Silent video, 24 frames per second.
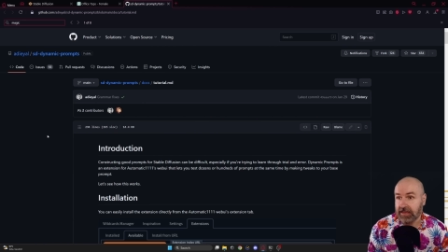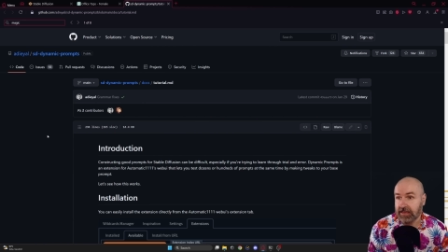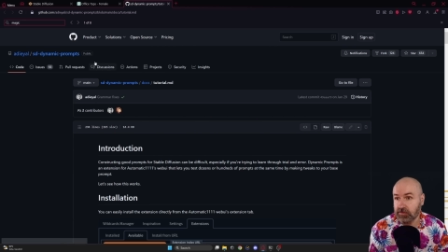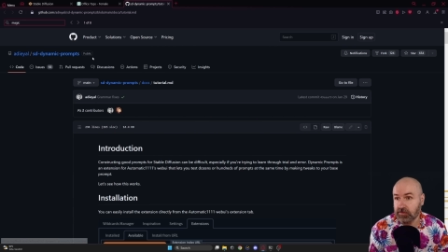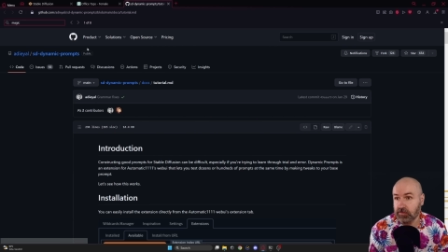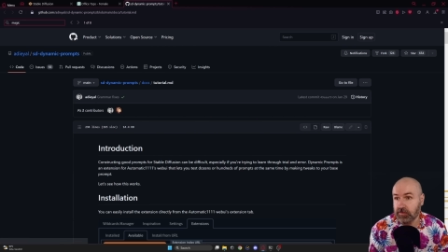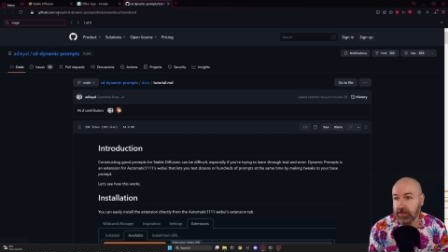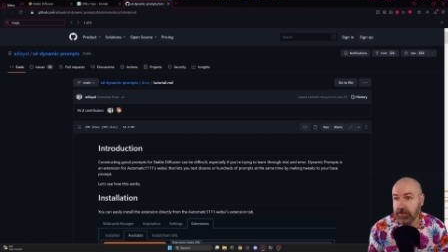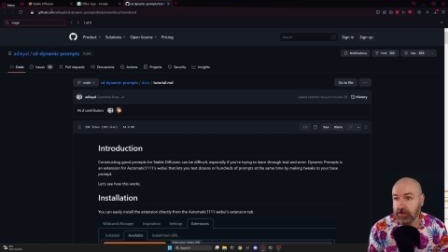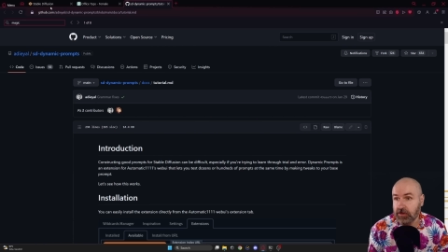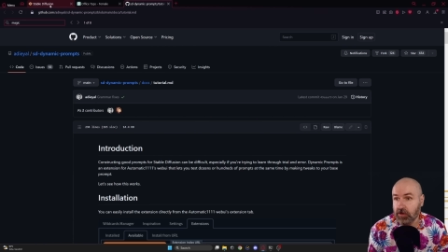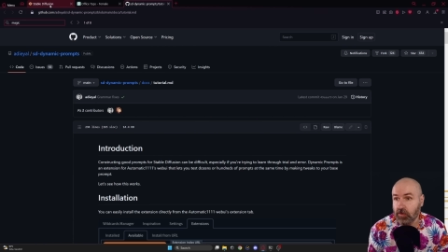So
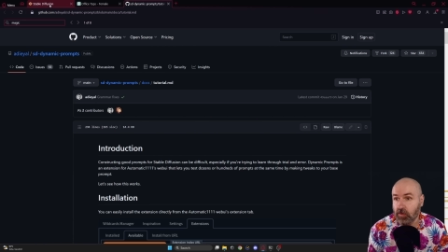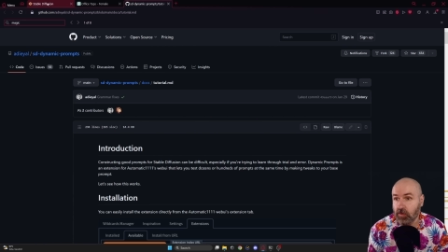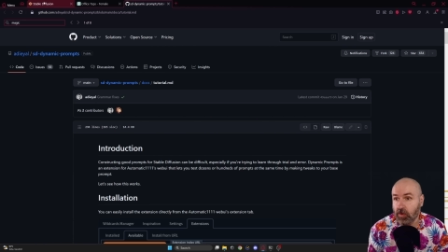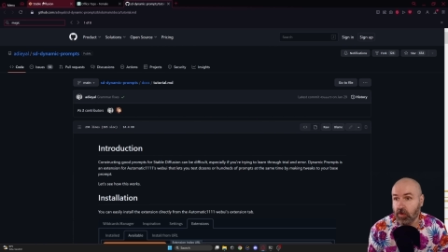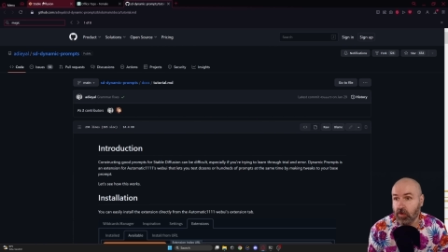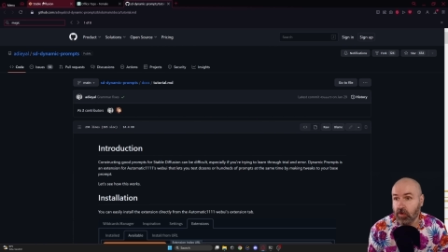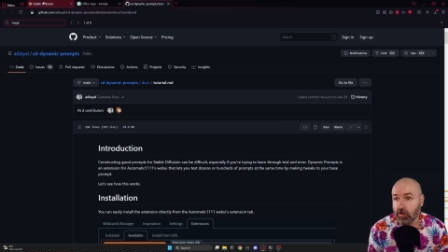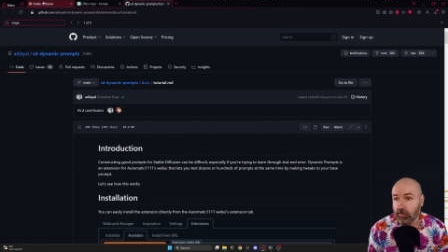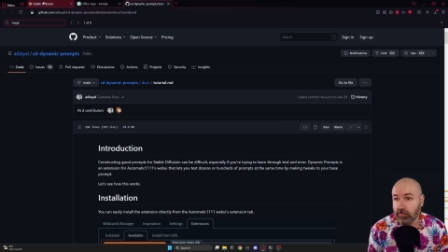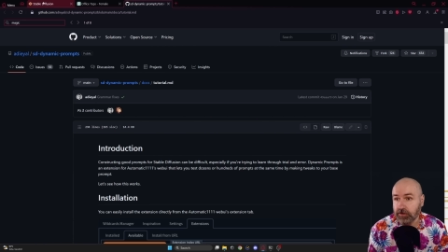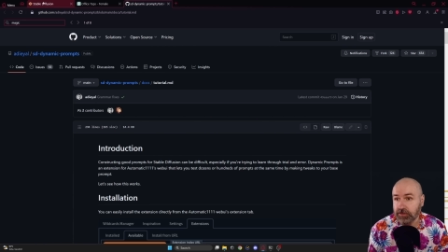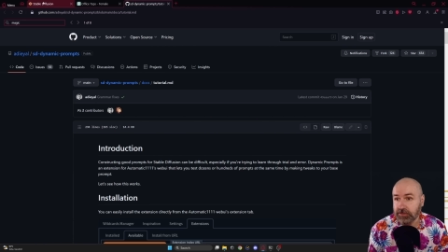we go
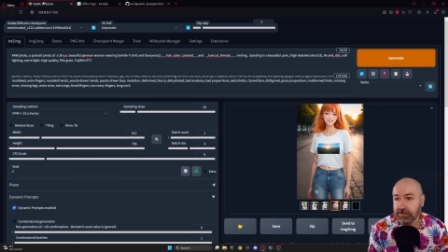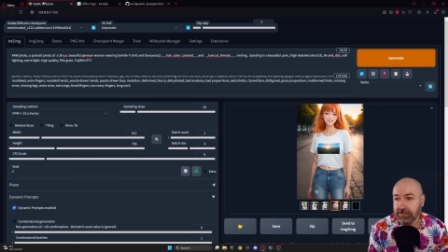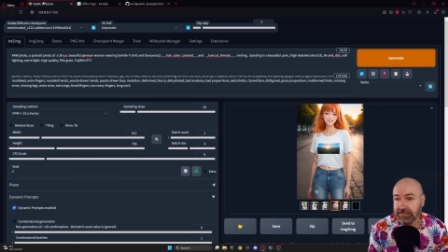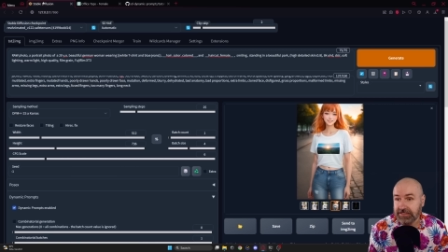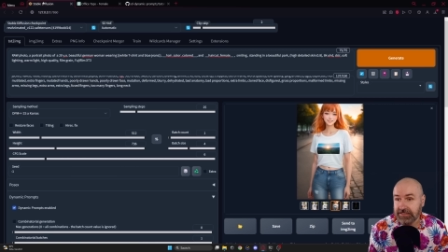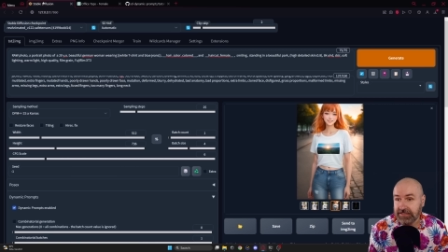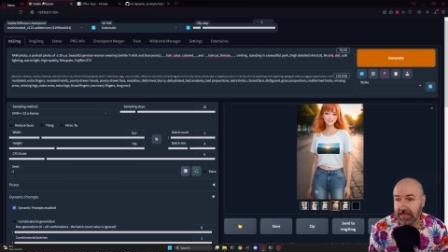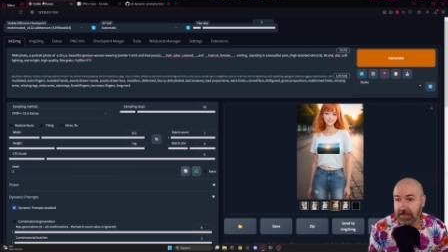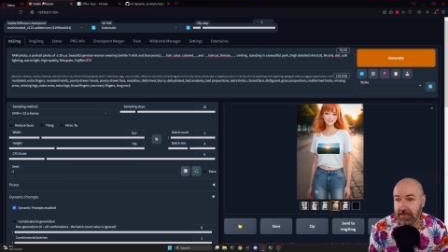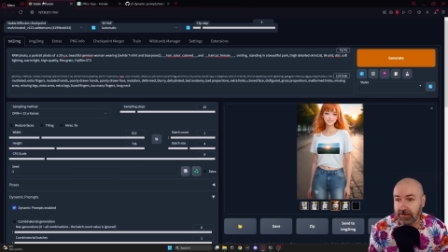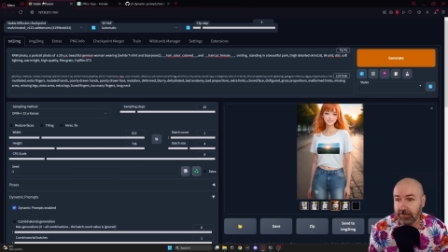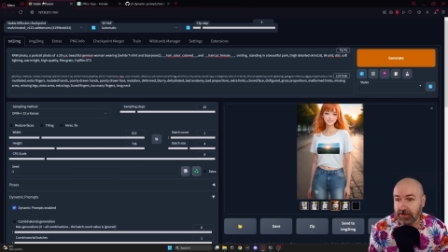over to
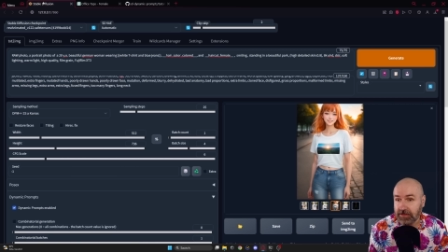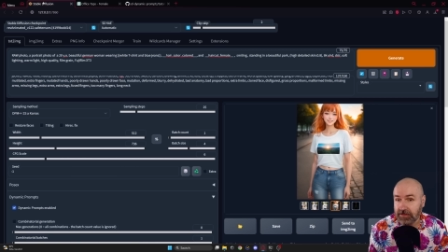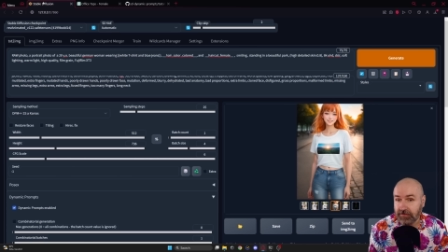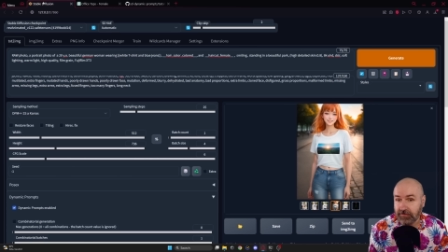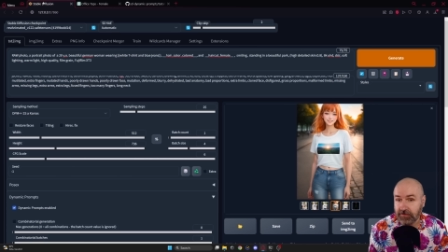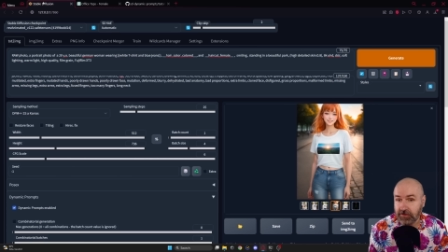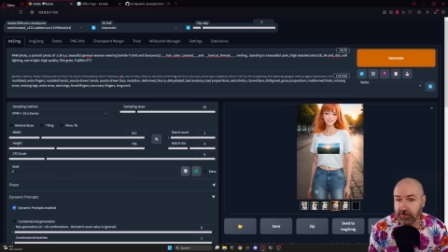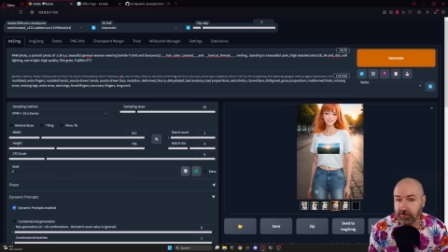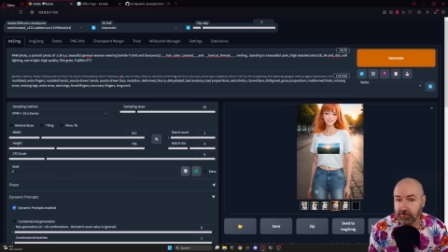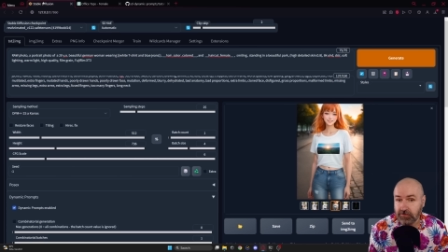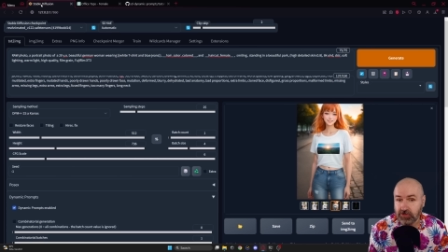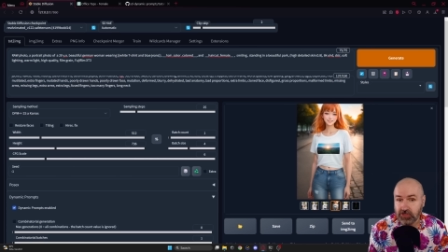Stable
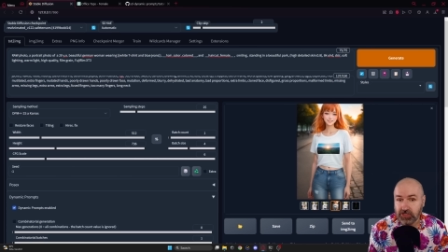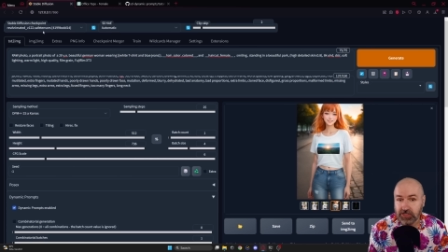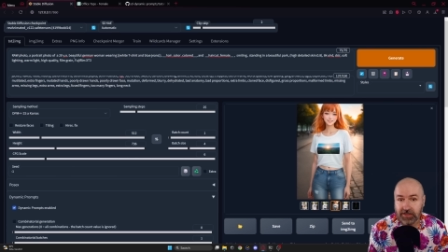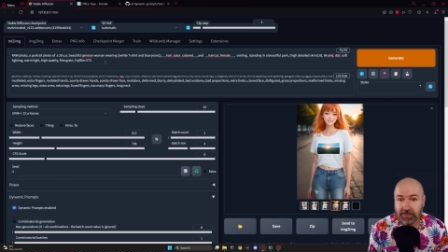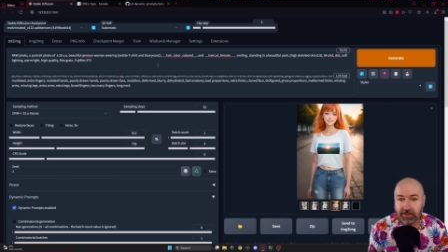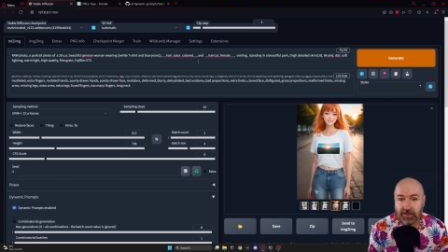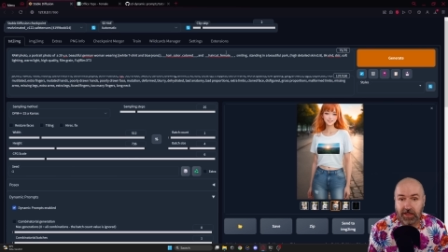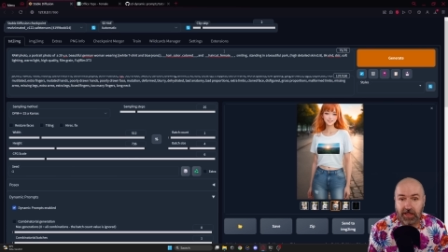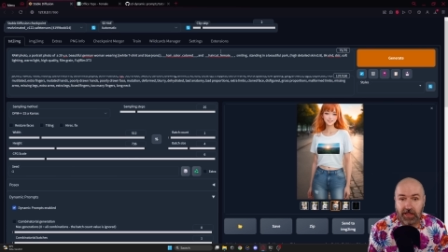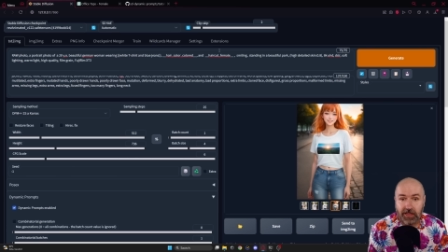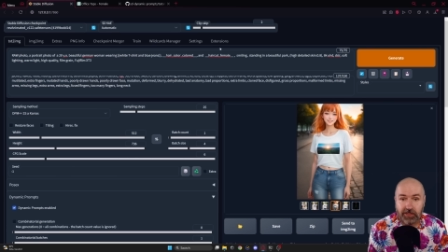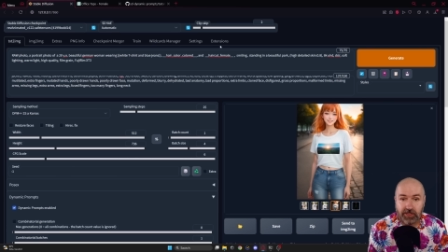
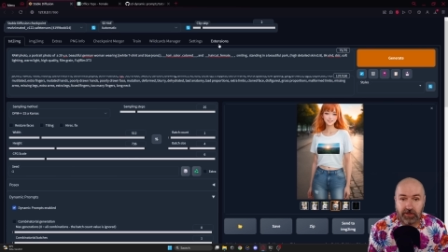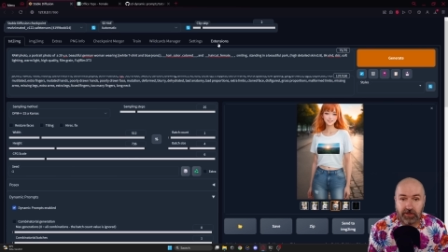Diffusion,